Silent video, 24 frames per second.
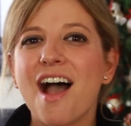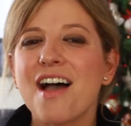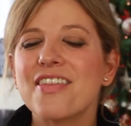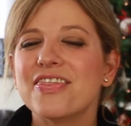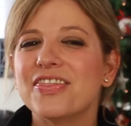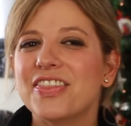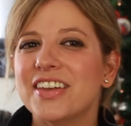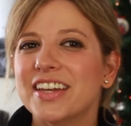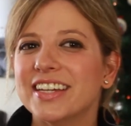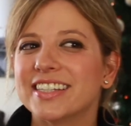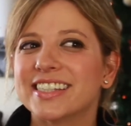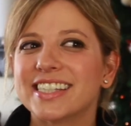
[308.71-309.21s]

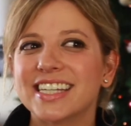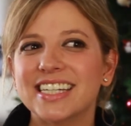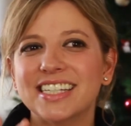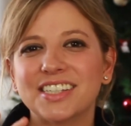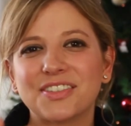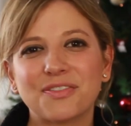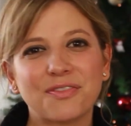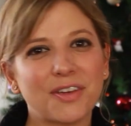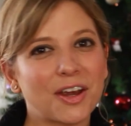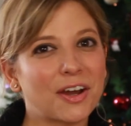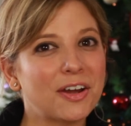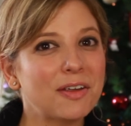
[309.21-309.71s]
This
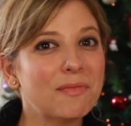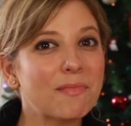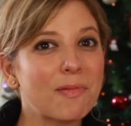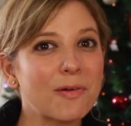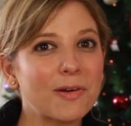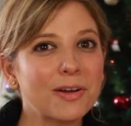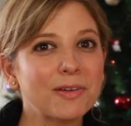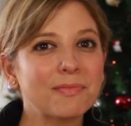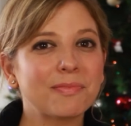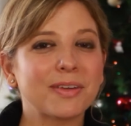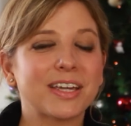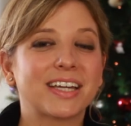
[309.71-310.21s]
is very
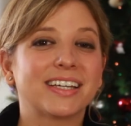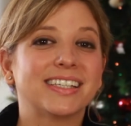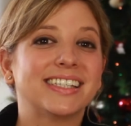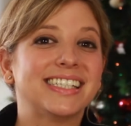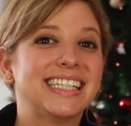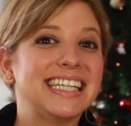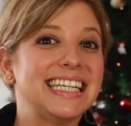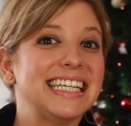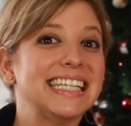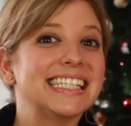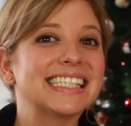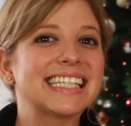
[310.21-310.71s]
important because
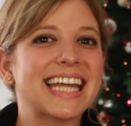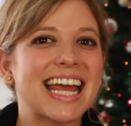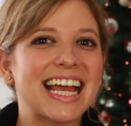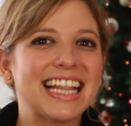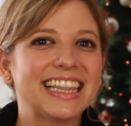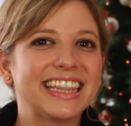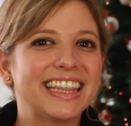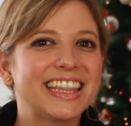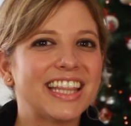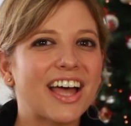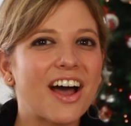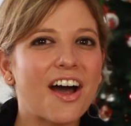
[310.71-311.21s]
yeast
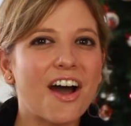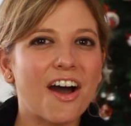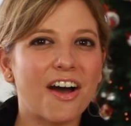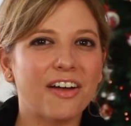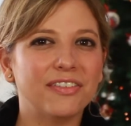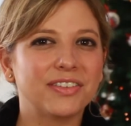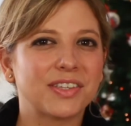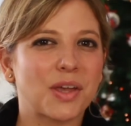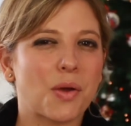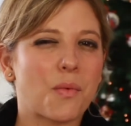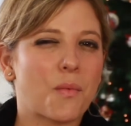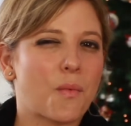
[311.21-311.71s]

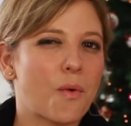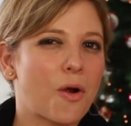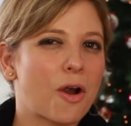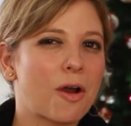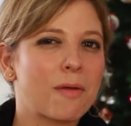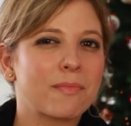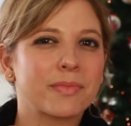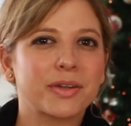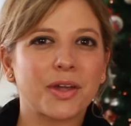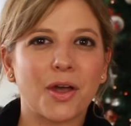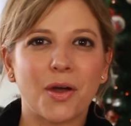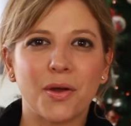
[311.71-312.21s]
loves
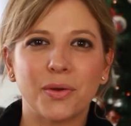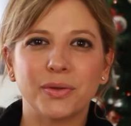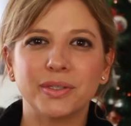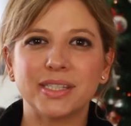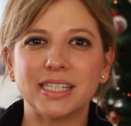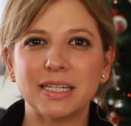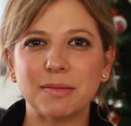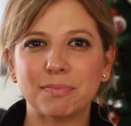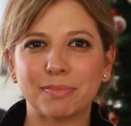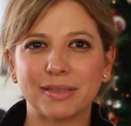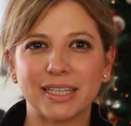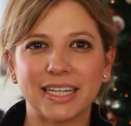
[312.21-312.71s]
warm,
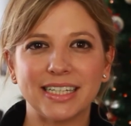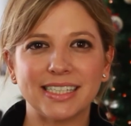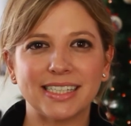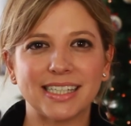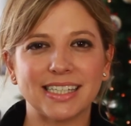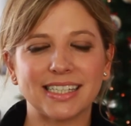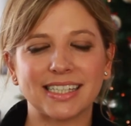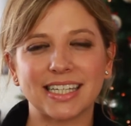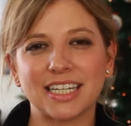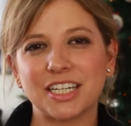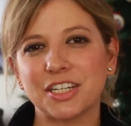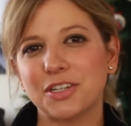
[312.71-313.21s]
cozy
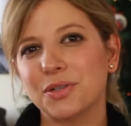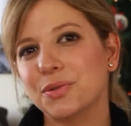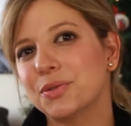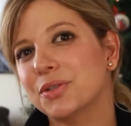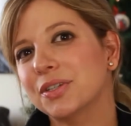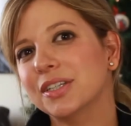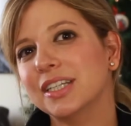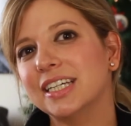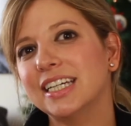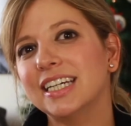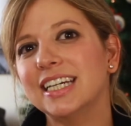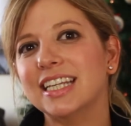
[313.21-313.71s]
places, and
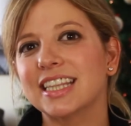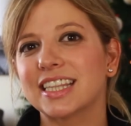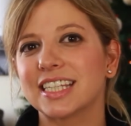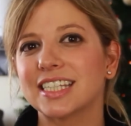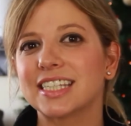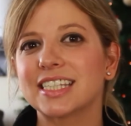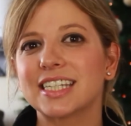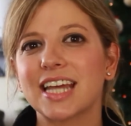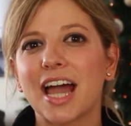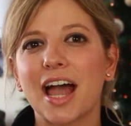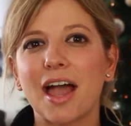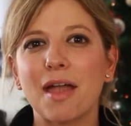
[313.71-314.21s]
usually
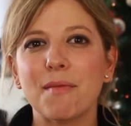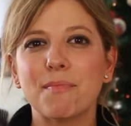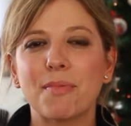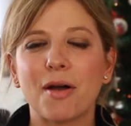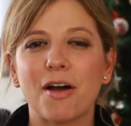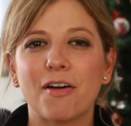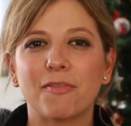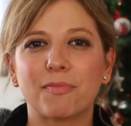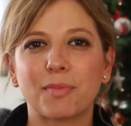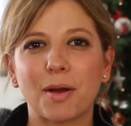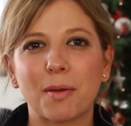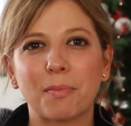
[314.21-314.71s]
this type
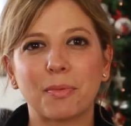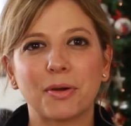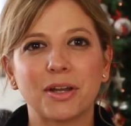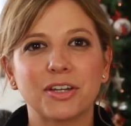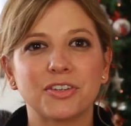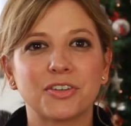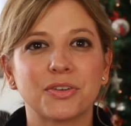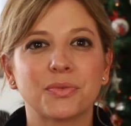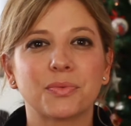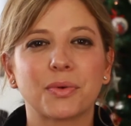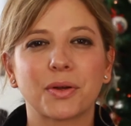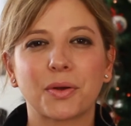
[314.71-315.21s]
of
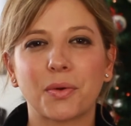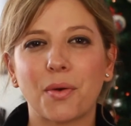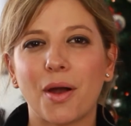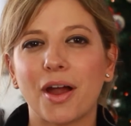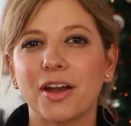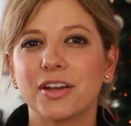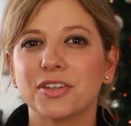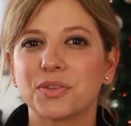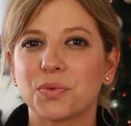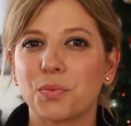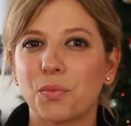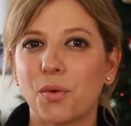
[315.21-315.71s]
preparation
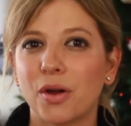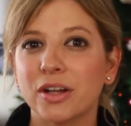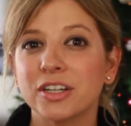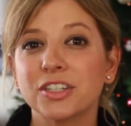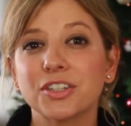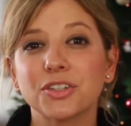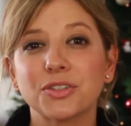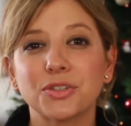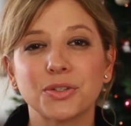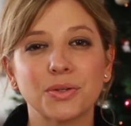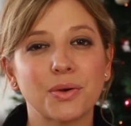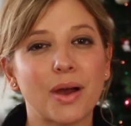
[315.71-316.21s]
requires 1
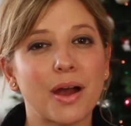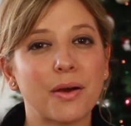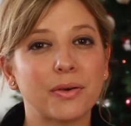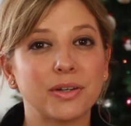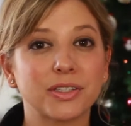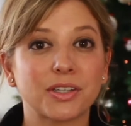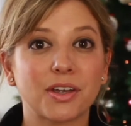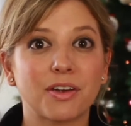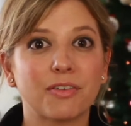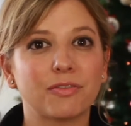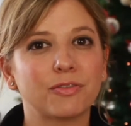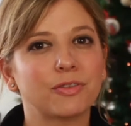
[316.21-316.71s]
to 2
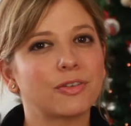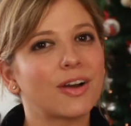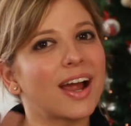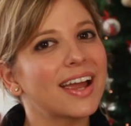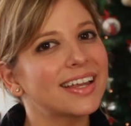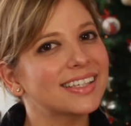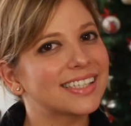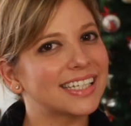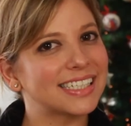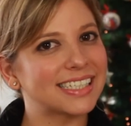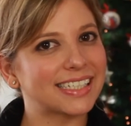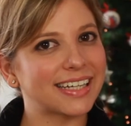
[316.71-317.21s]
hours of
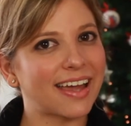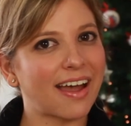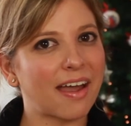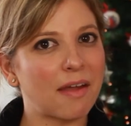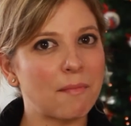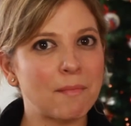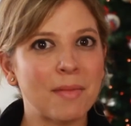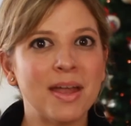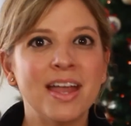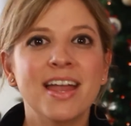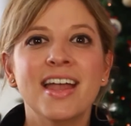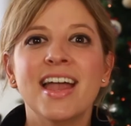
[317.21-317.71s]
rising
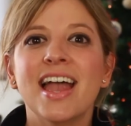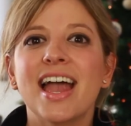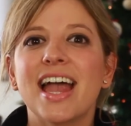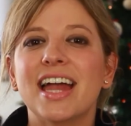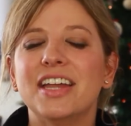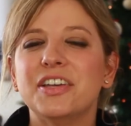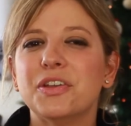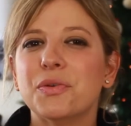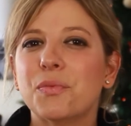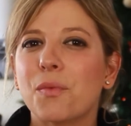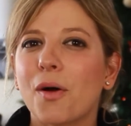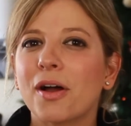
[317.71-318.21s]
time,
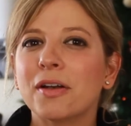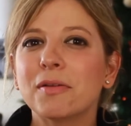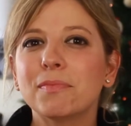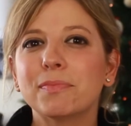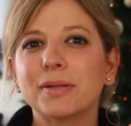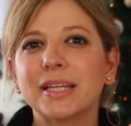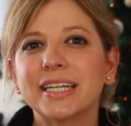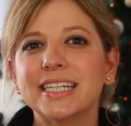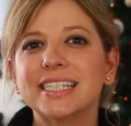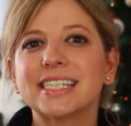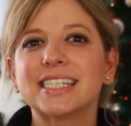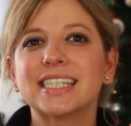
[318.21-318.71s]
and you want to
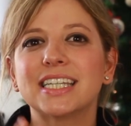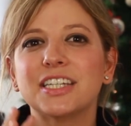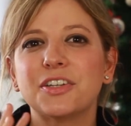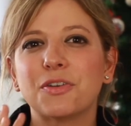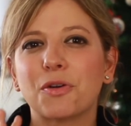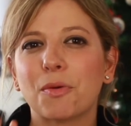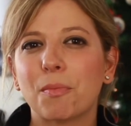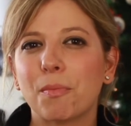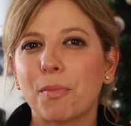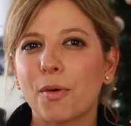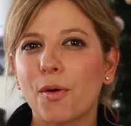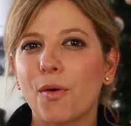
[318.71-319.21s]
place
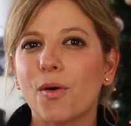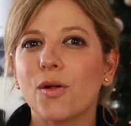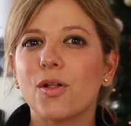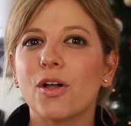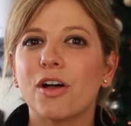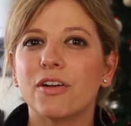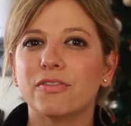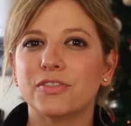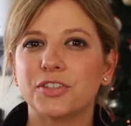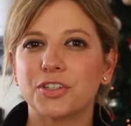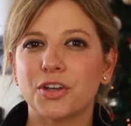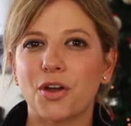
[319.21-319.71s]
your bowl
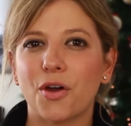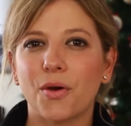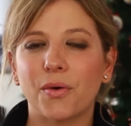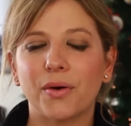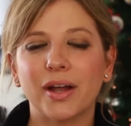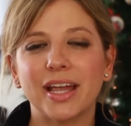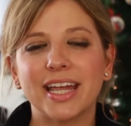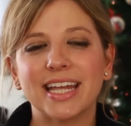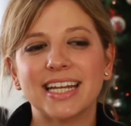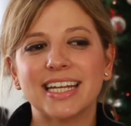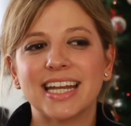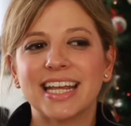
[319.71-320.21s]
of dough
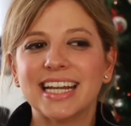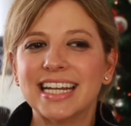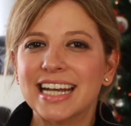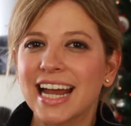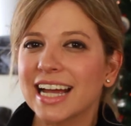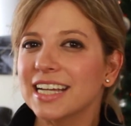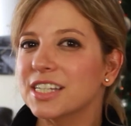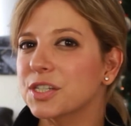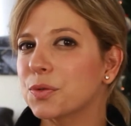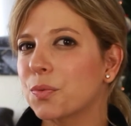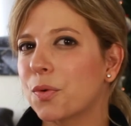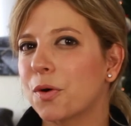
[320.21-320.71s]
in a
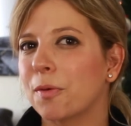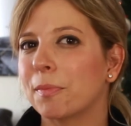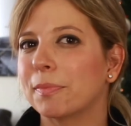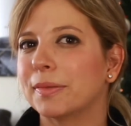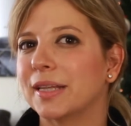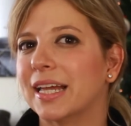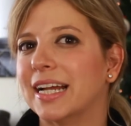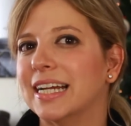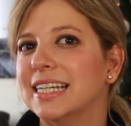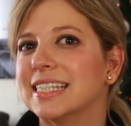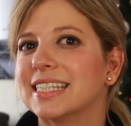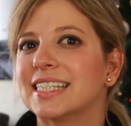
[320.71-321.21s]
nice warm
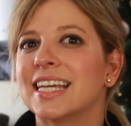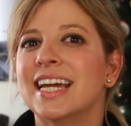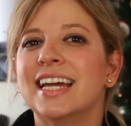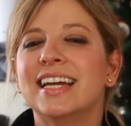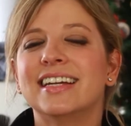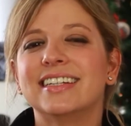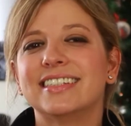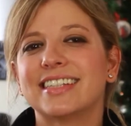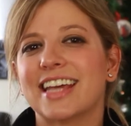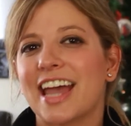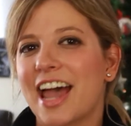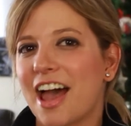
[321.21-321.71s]
place
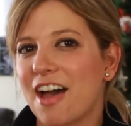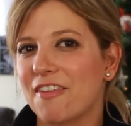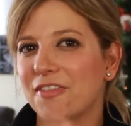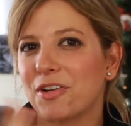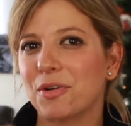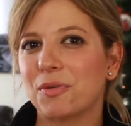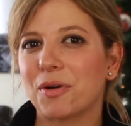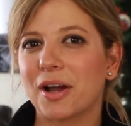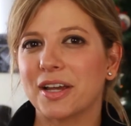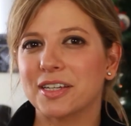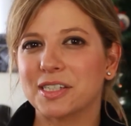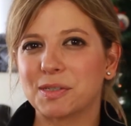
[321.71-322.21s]
to have
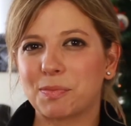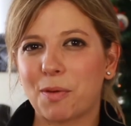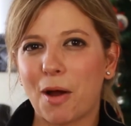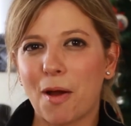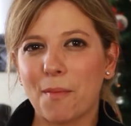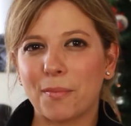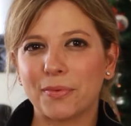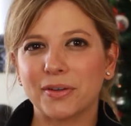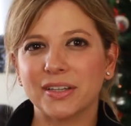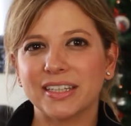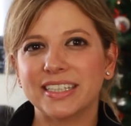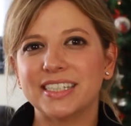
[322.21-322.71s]
it rise
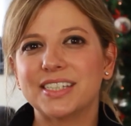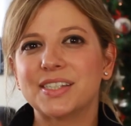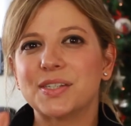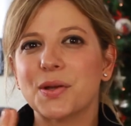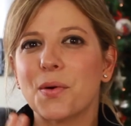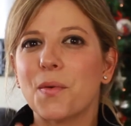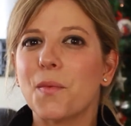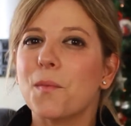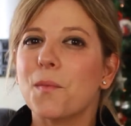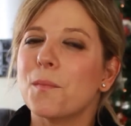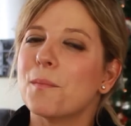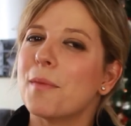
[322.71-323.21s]
properly.
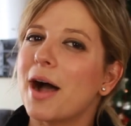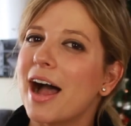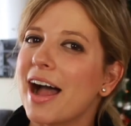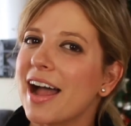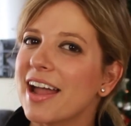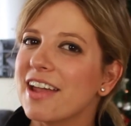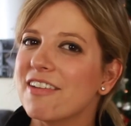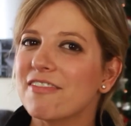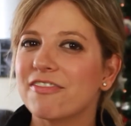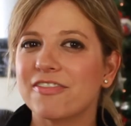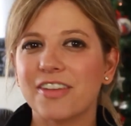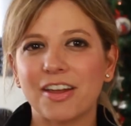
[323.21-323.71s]
So
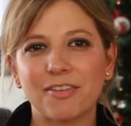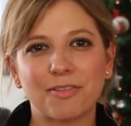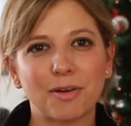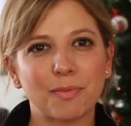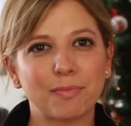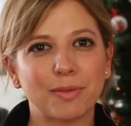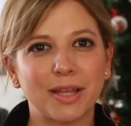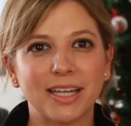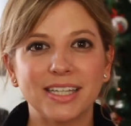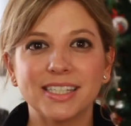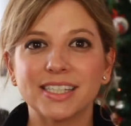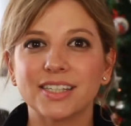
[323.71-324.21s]
my favorite
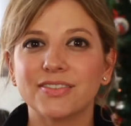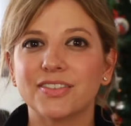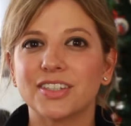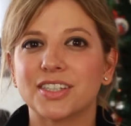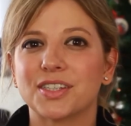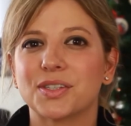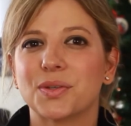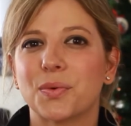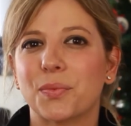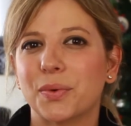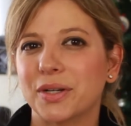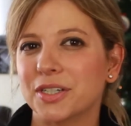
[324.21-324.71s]
place, if it's
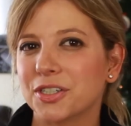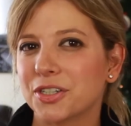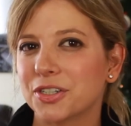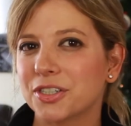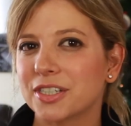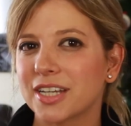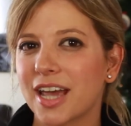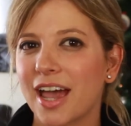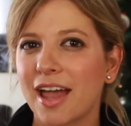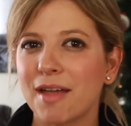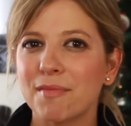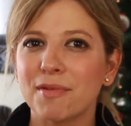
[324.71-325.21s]
the winter
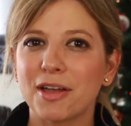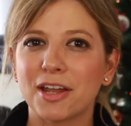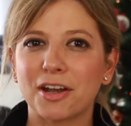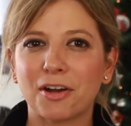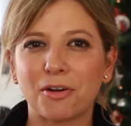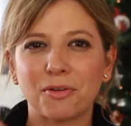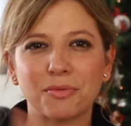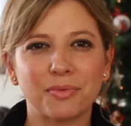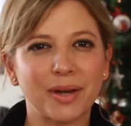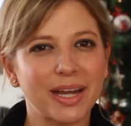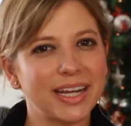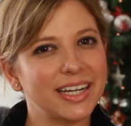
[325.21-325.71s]
time and
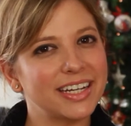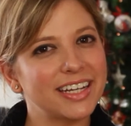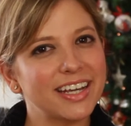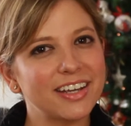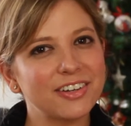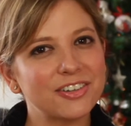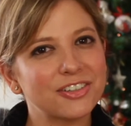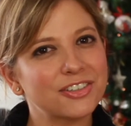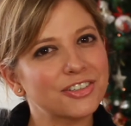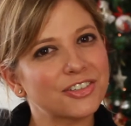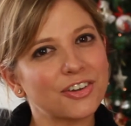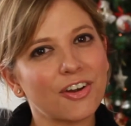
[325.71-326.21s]
our
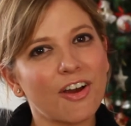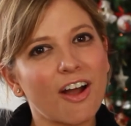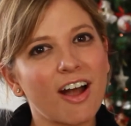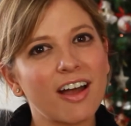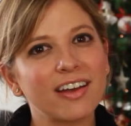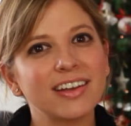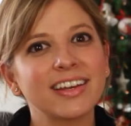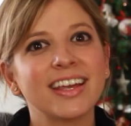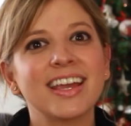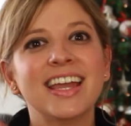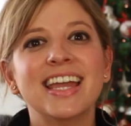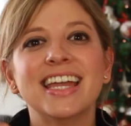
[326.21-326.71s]
radiators are
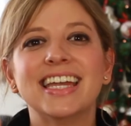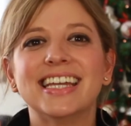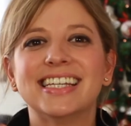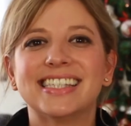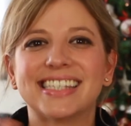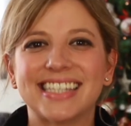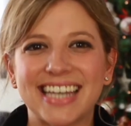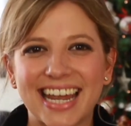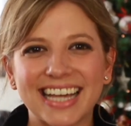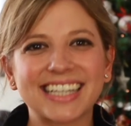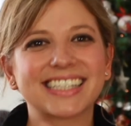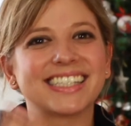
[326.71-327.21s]
on, is
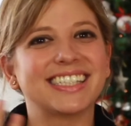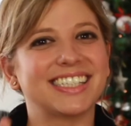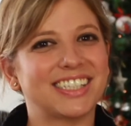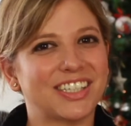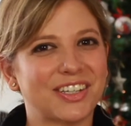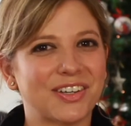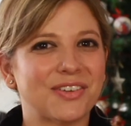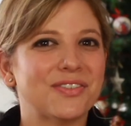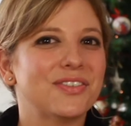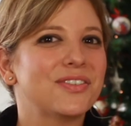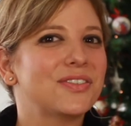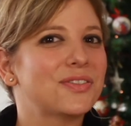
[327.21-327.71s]
next
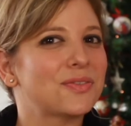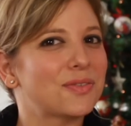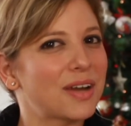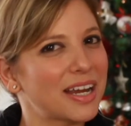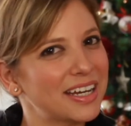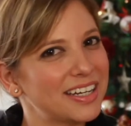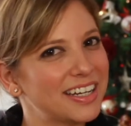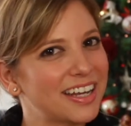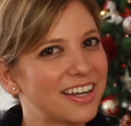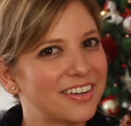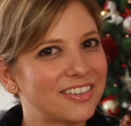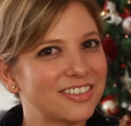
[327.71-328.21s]
to the
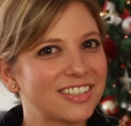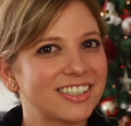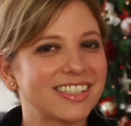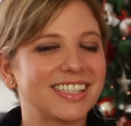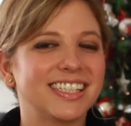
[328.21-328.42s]
radiators.